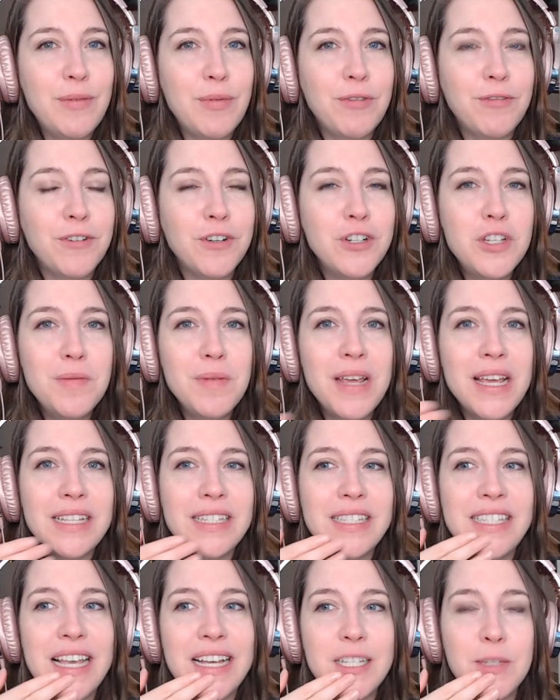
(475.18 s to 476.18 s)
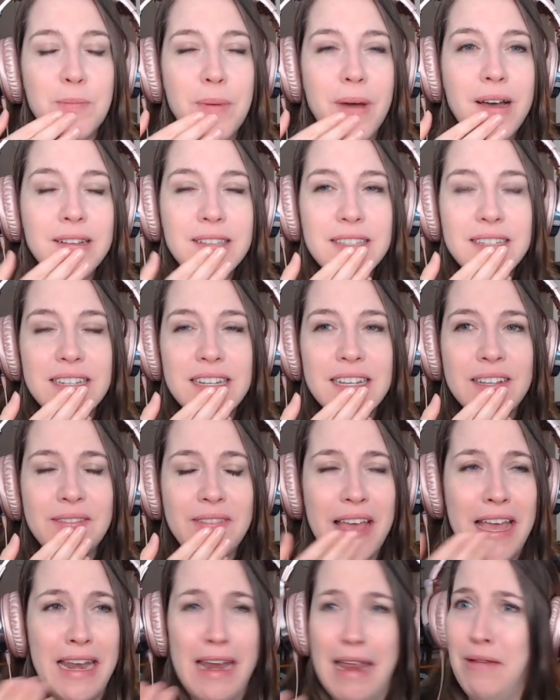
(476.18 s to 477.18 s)
referred to me as sex positive,
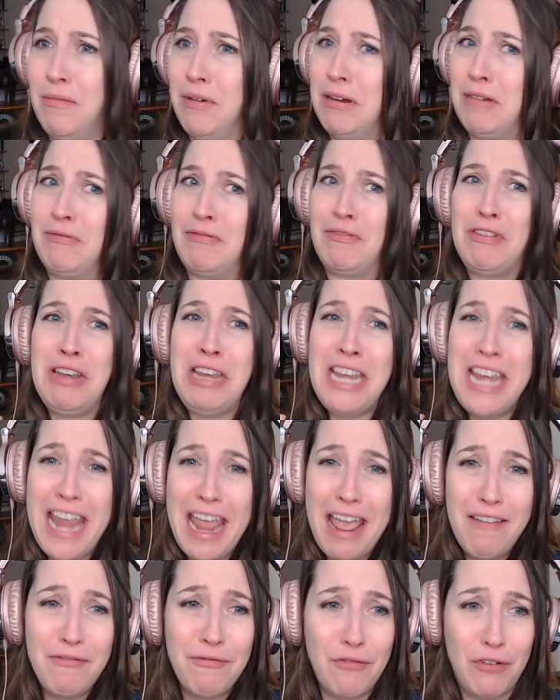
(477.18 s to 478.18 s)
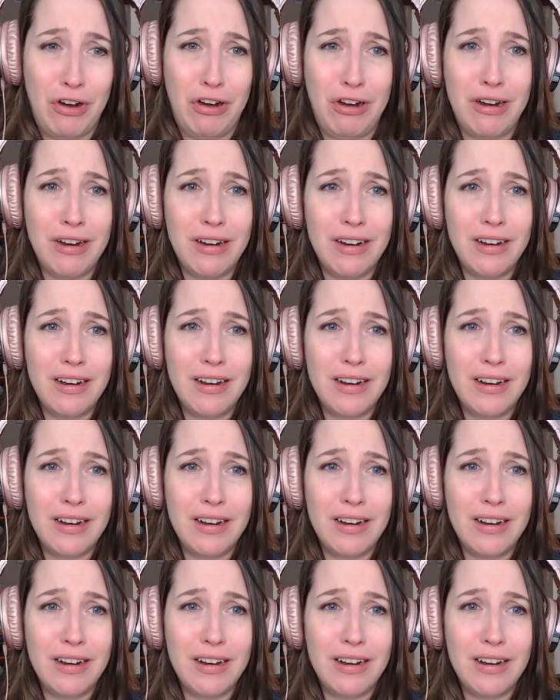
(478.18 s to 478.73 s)
and I would have never